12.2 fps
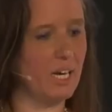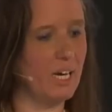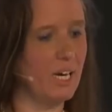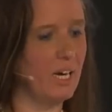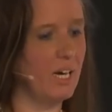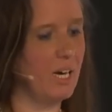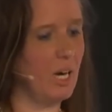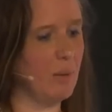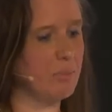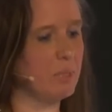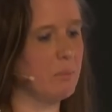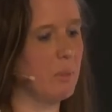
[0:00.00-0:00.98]

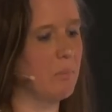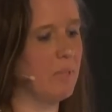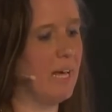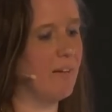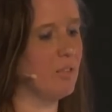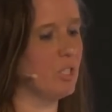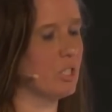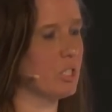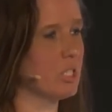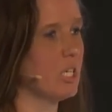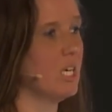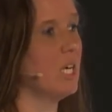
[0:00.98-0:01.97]
optimum
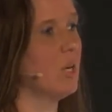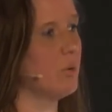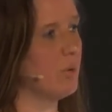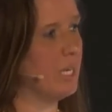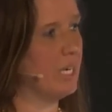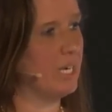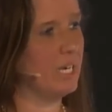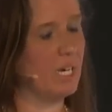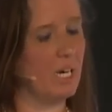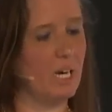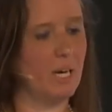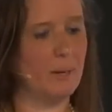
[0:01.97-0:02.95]
levels. We
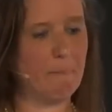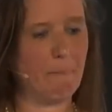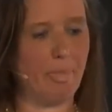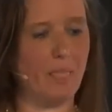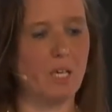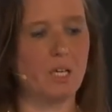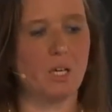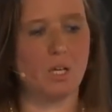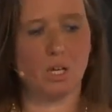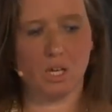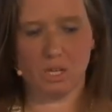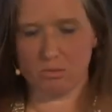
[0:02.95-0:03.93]

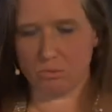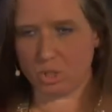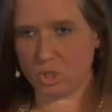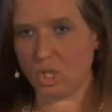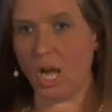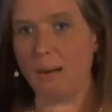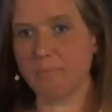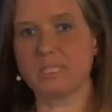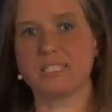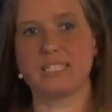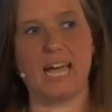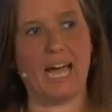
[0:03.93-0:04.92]
stopped
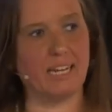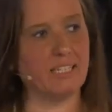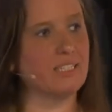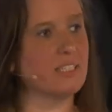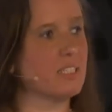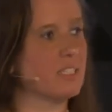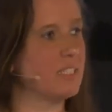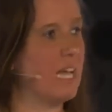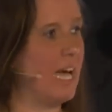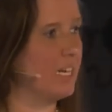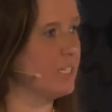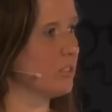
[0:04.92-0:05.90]
statins.
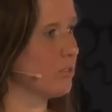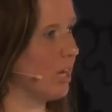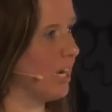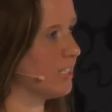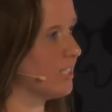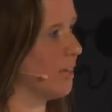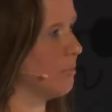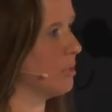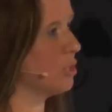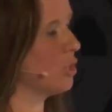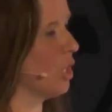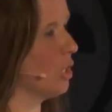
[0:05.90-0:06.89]
Statin drugs have been
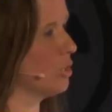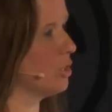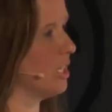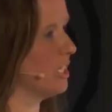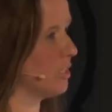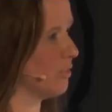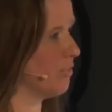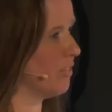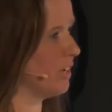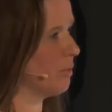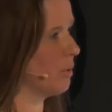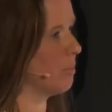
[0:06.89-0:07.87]
shown to interfere with